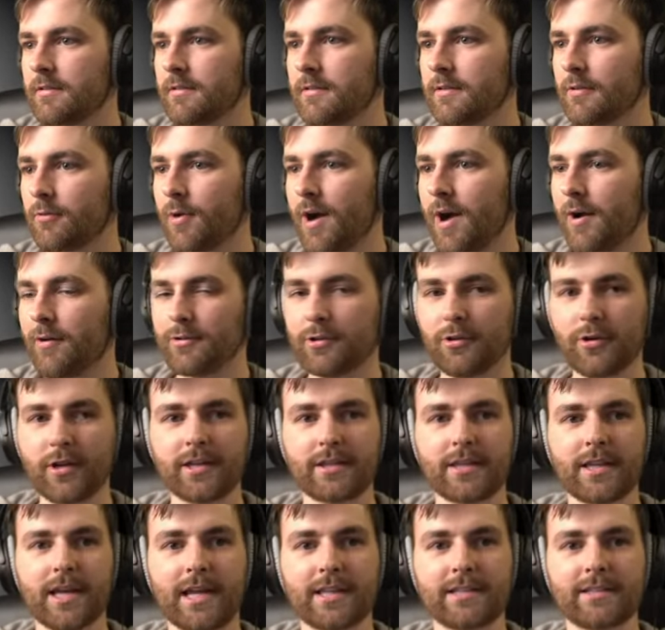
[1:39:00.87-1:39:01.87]
Wow, look
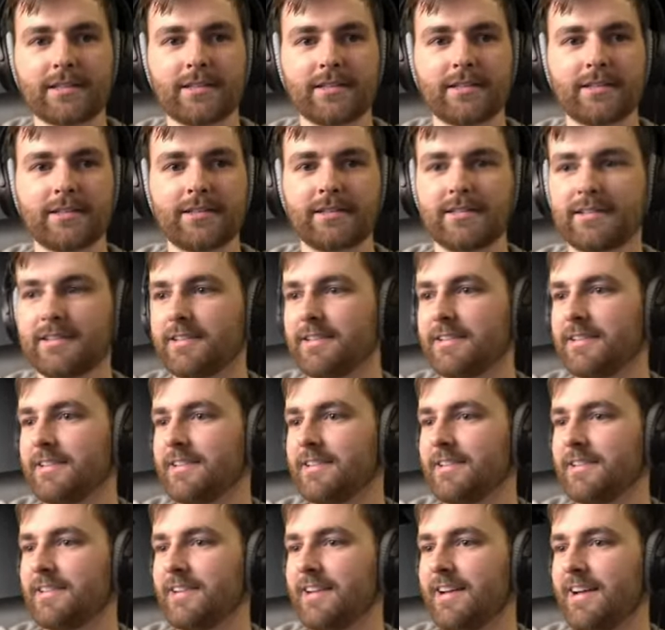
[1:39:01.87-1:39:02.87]
at that.
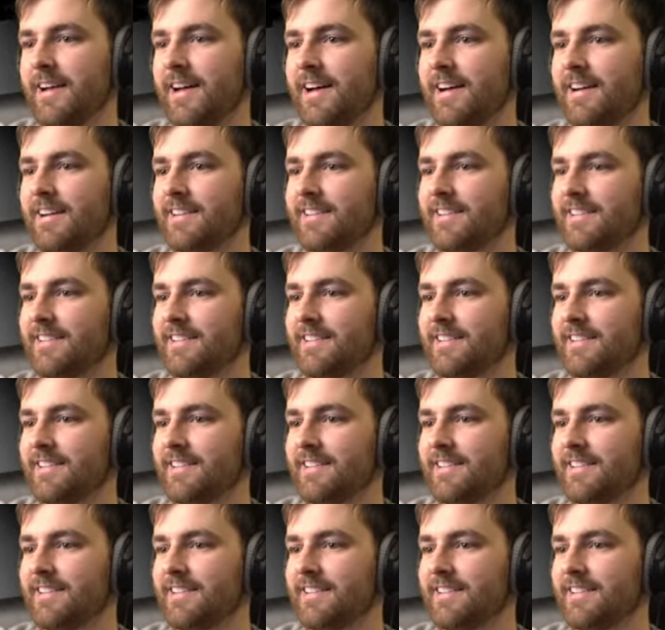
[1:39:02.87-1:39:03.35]
Huh.